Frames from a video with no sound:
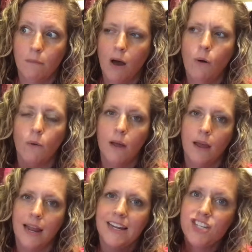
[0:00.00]
oh,
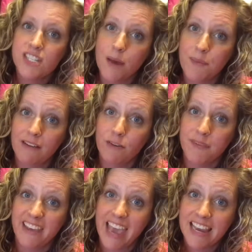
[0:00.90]
and I just got back from
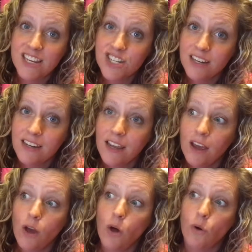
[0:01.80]
vacation,
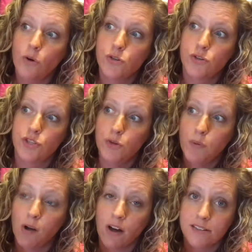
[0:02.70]
which was
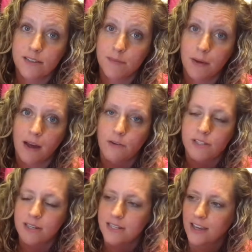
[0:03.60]
super awesome. I was
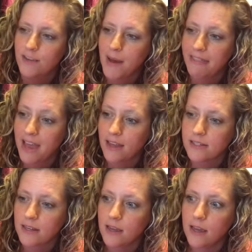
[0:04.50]
going to tell you about that
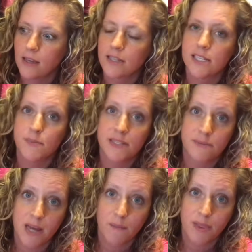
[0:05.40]
because I spent some
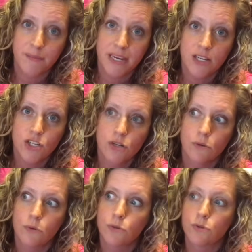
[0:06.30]
time on the beach,
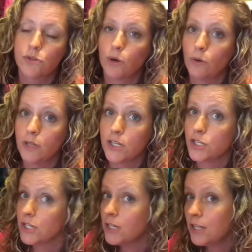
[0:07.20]
which was totally
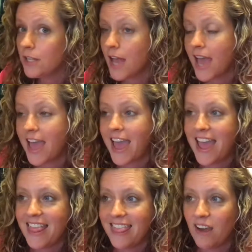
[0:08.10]
chill,
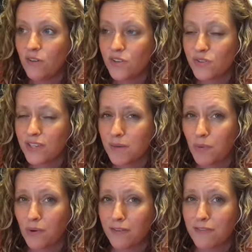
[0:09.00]
and that was really
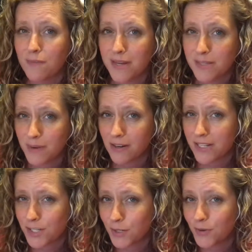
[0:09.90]
important for my spirit
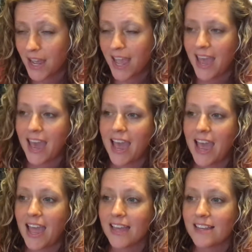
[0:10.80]
too.
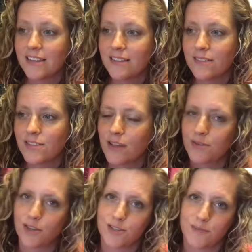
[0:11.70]
And so that
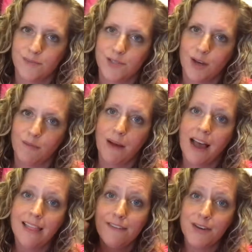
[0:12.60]
was awesome. So
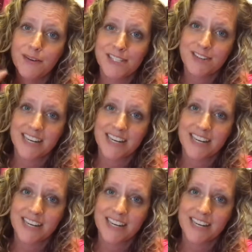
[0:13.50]
I love you. I'll see you